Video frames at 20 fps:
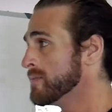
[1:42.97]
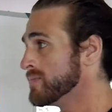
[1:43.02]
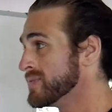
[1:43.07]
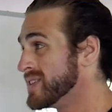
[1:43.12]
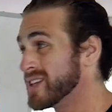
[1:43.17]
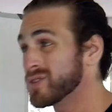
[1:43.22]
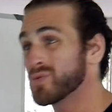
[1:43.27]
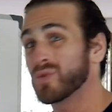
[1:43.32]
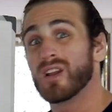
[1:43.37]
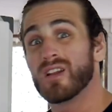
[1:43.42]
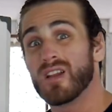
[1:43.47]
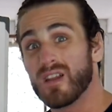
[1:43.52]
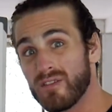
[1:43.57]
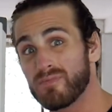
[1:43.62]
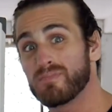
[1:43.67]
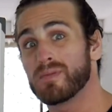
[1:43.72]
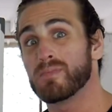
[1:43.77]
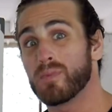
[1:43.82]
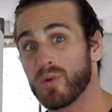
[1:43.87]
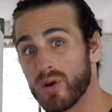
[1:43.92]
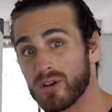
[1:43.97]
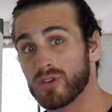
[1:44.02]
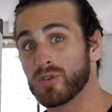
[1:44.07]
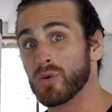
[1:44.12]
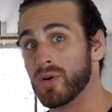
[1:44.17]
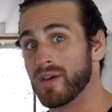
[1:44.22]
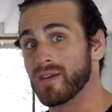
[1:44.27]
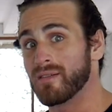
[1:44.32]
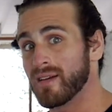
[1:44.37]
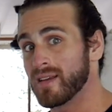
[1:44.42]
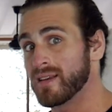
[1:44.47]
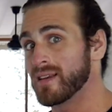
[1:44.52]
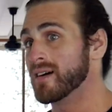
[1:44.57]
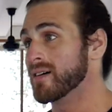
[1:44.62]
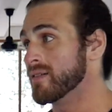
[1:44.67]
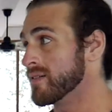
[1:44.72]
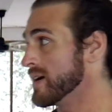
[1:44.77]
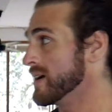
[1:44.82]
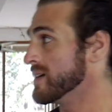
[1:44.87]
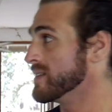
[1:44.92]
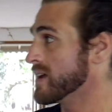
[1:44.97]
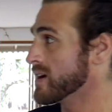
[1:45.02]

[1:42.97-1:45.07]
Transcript: that's what a lot of people are doing right now, right?